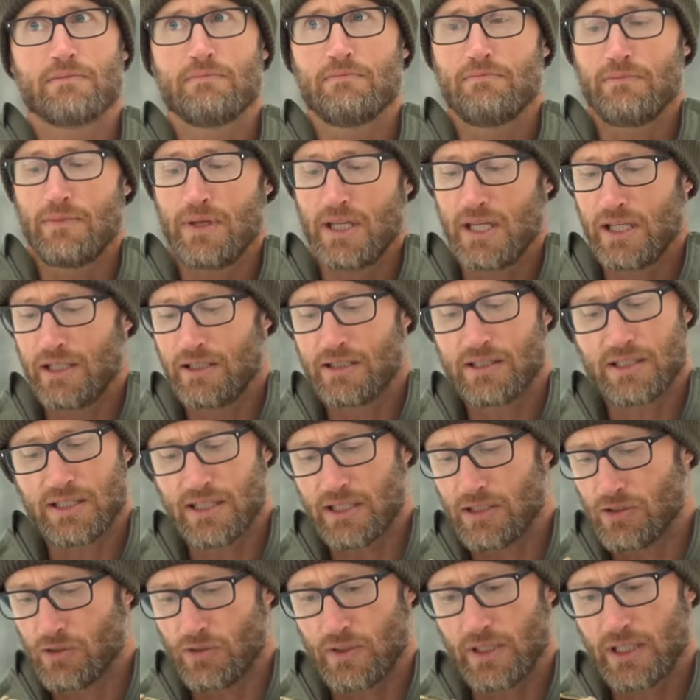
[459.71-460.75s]

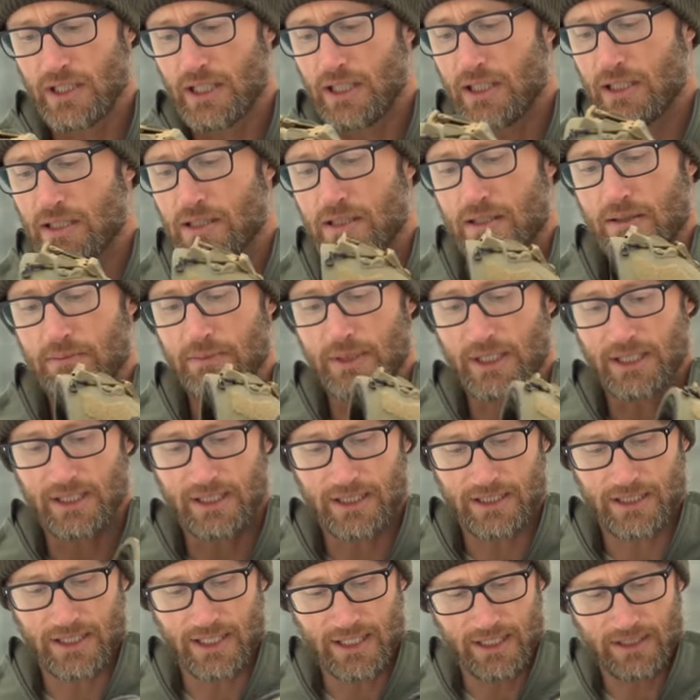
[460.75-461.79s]
mid-century cut, something
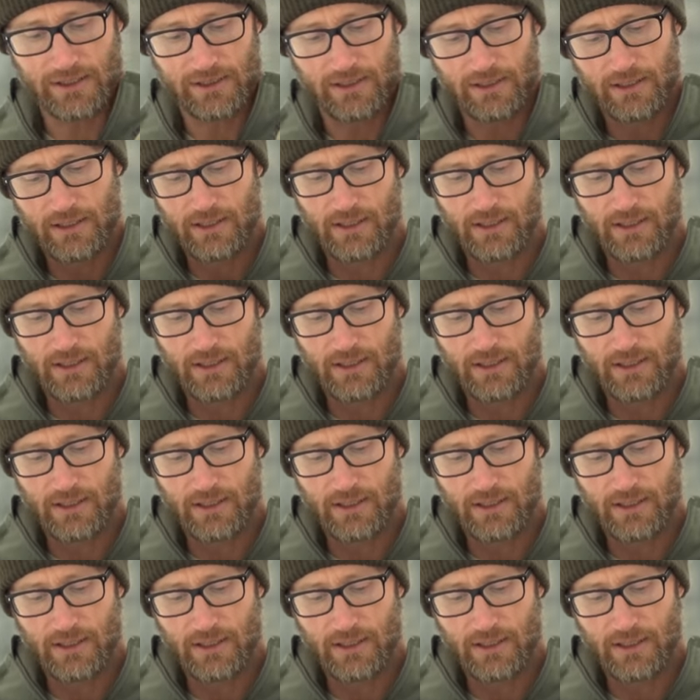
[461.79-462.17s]
like that.